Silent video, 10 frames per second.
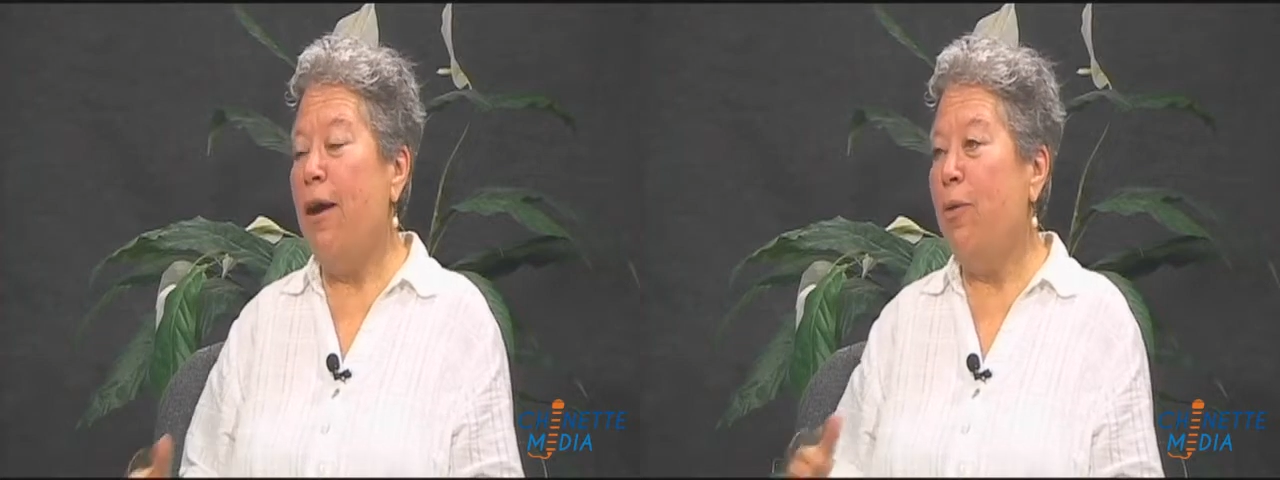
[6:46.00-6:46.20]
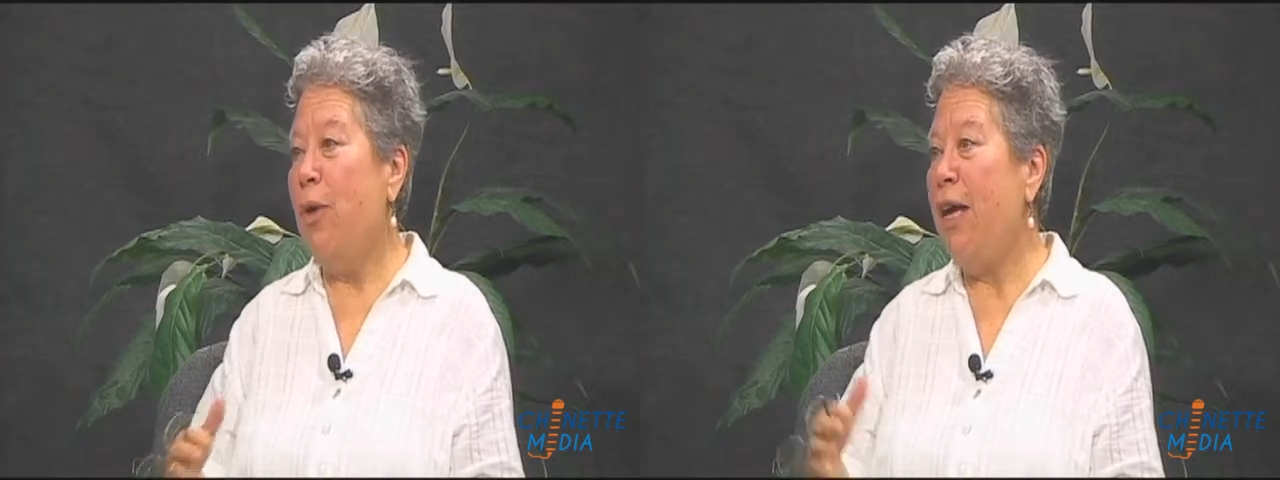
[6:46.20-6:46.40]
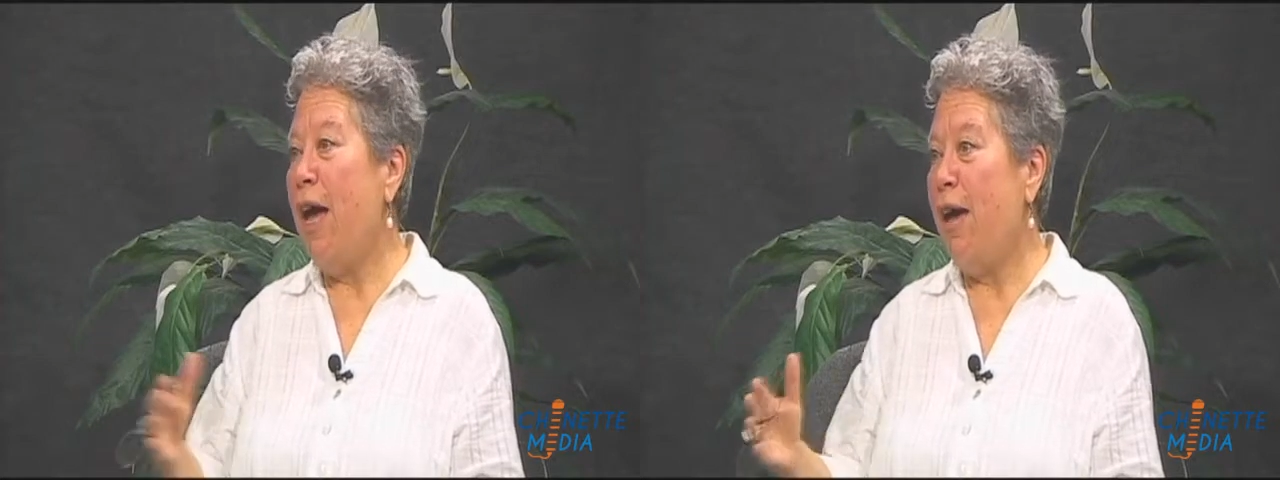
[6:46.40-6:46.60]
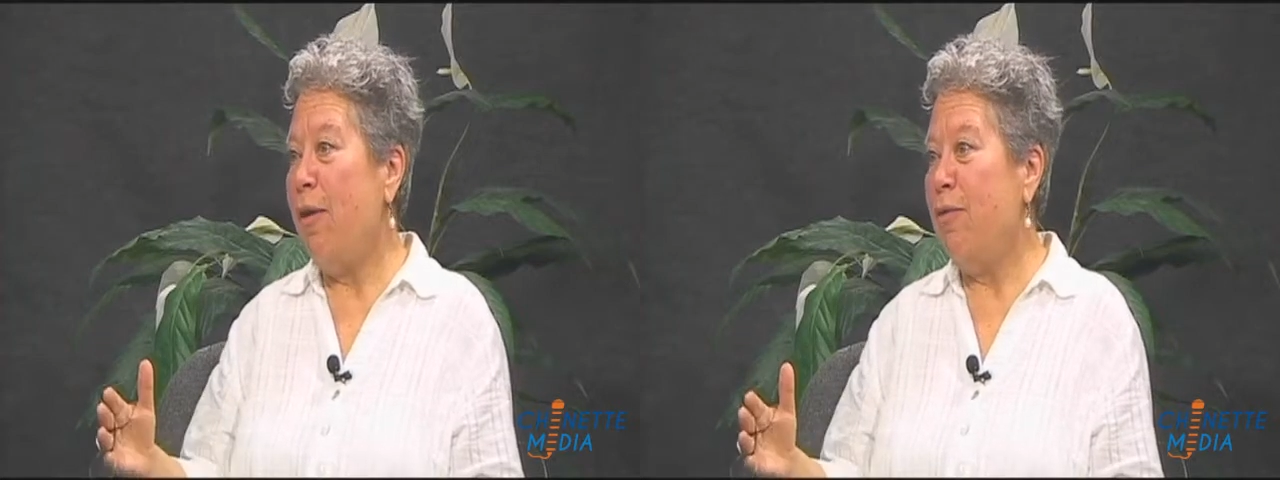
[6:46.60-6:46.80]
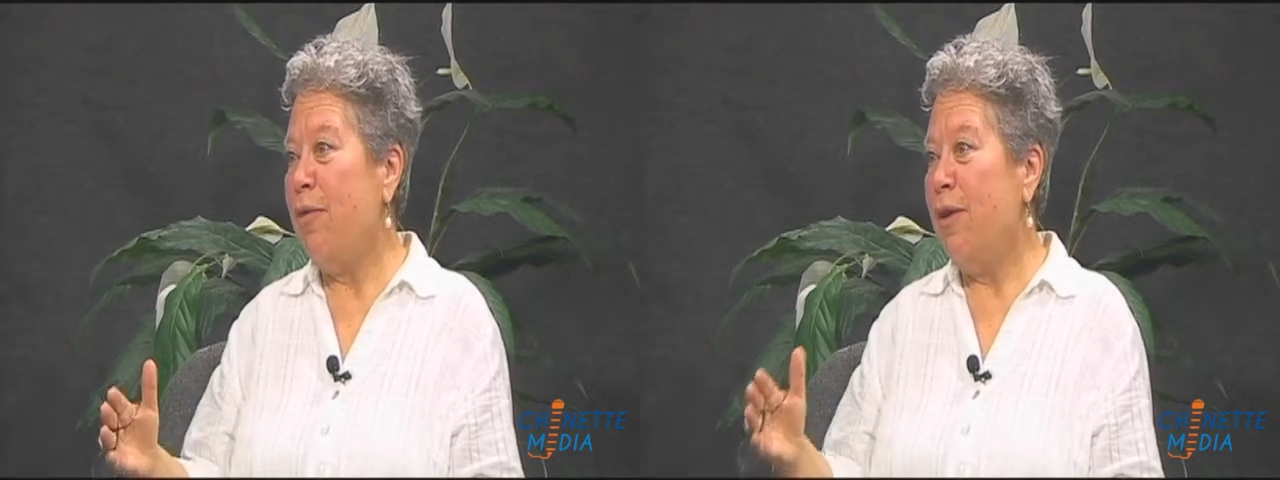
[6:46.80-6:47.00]
we
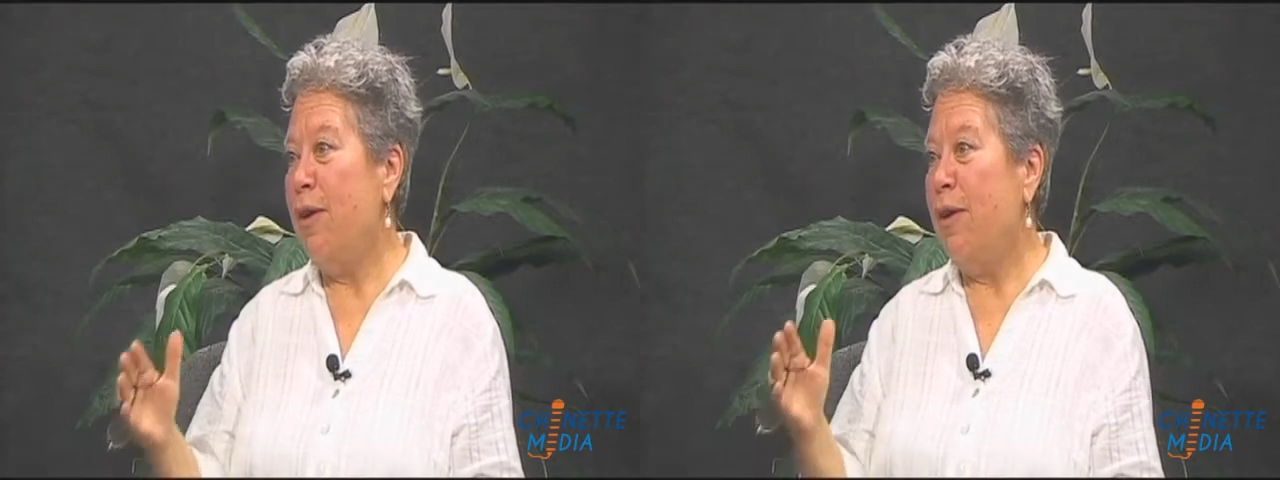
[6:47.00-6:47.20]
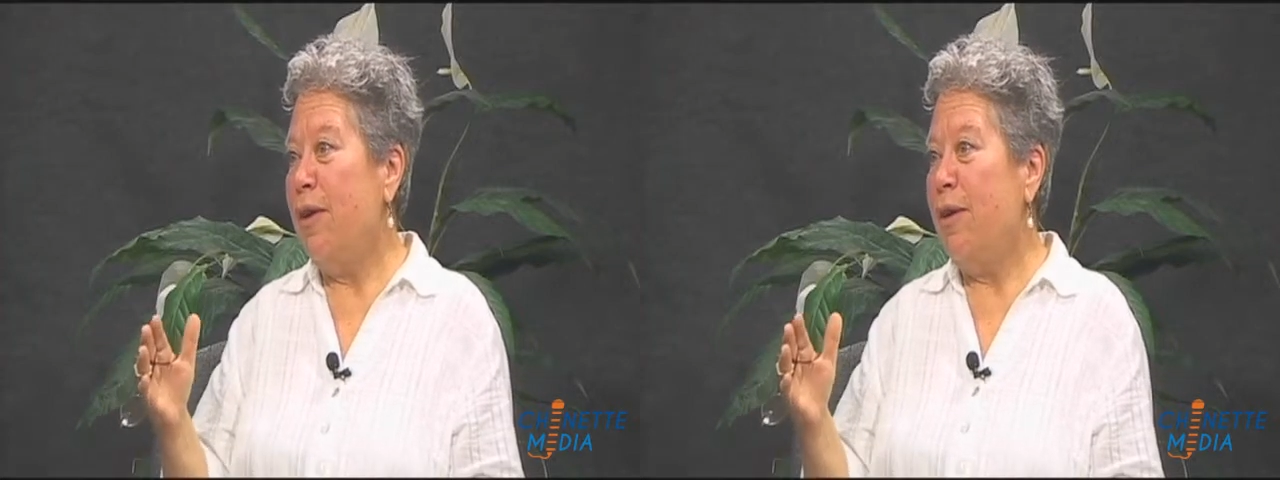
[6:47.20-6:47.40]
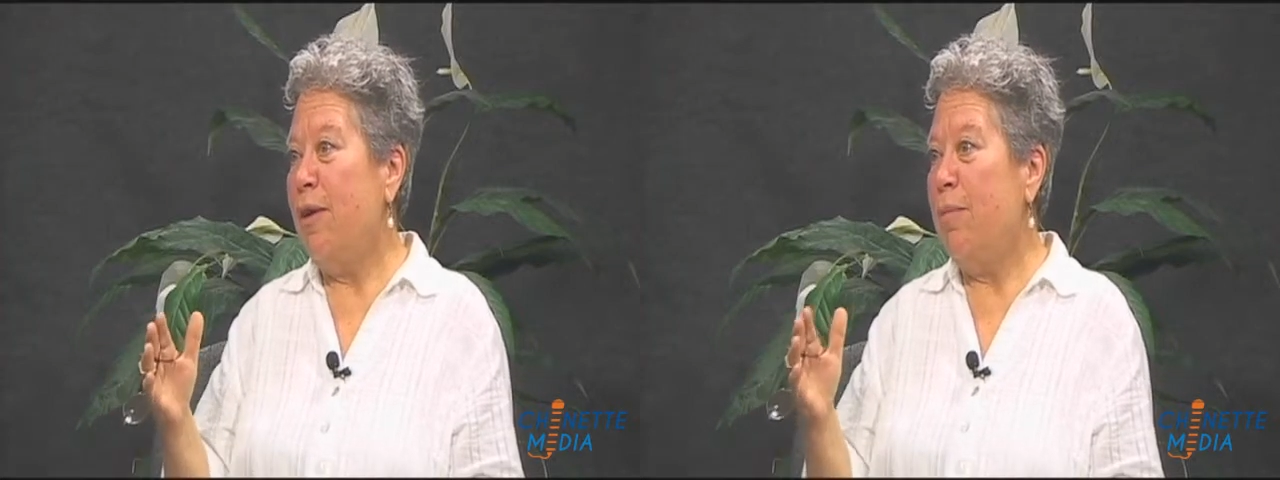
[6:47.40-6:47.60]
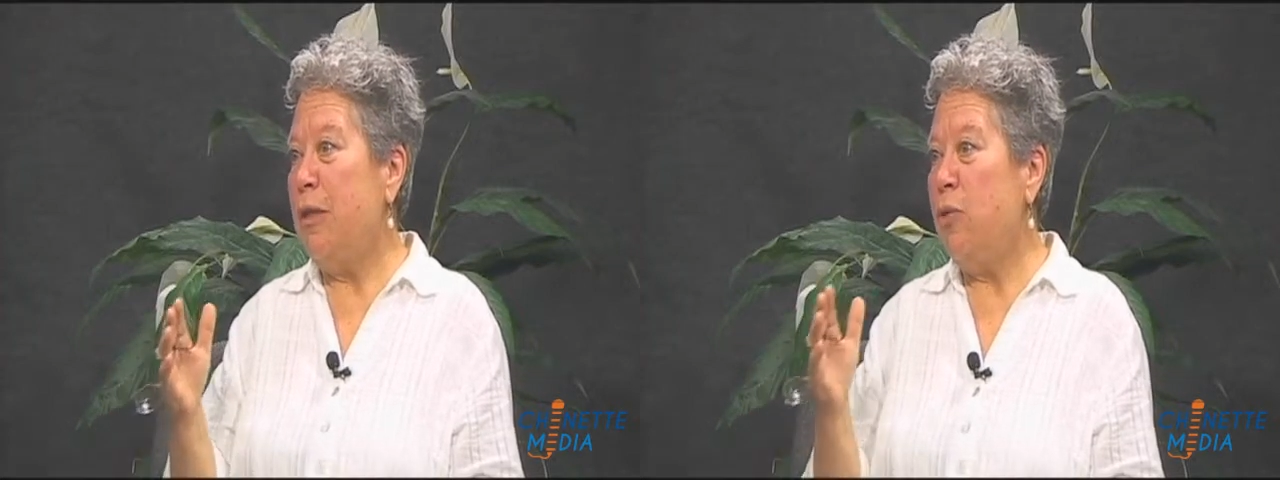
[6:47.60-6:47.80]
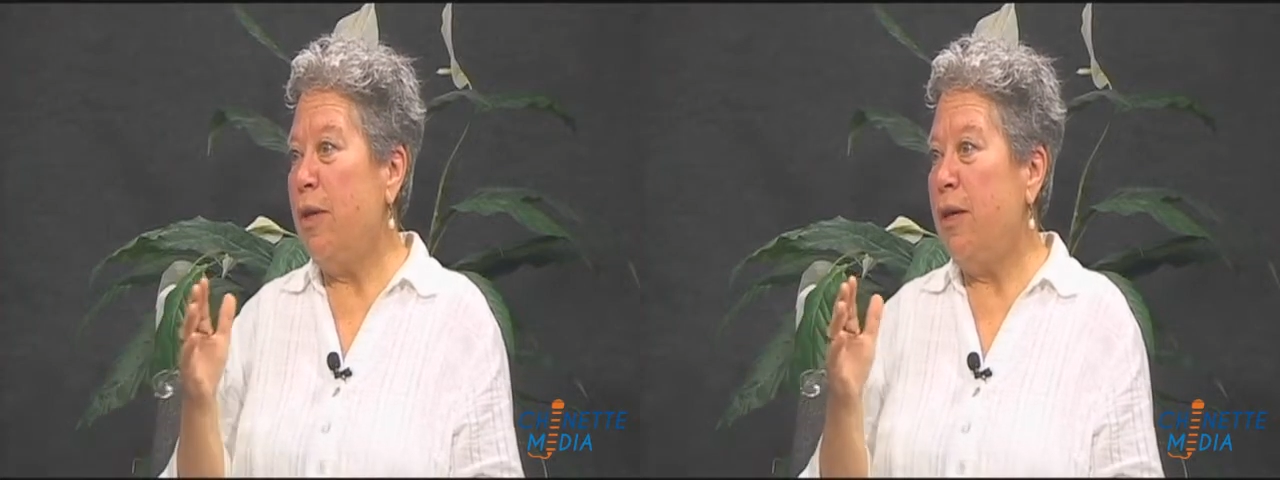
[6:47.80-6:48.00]
have
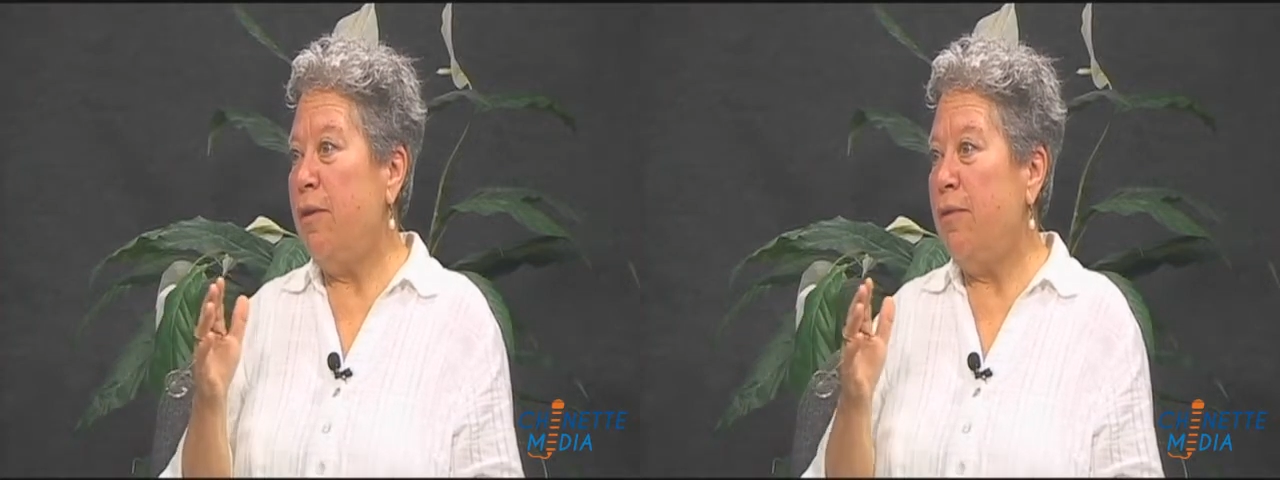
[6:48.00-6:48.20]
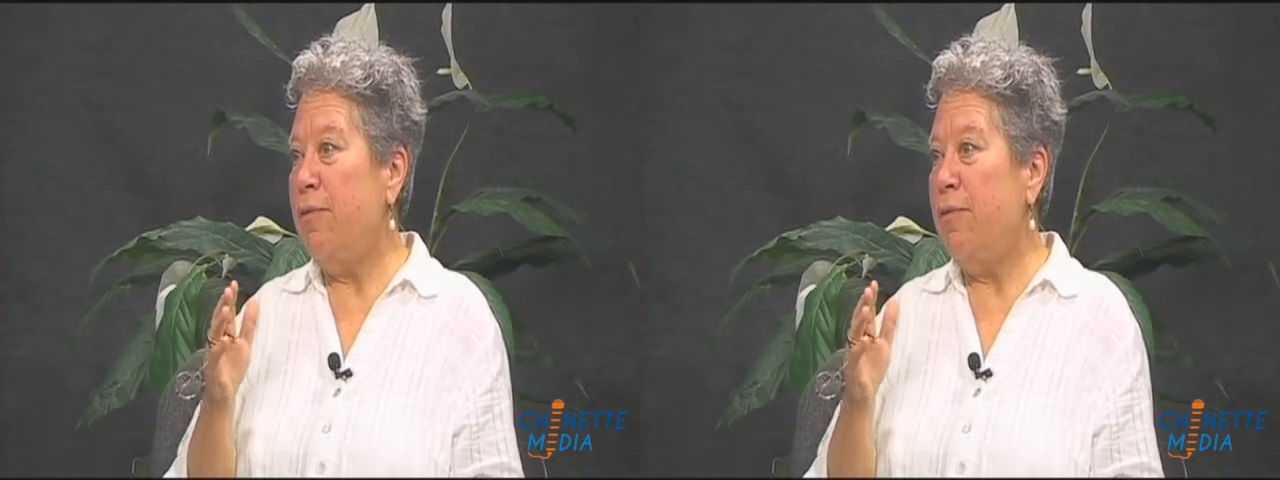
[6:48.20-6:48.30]
between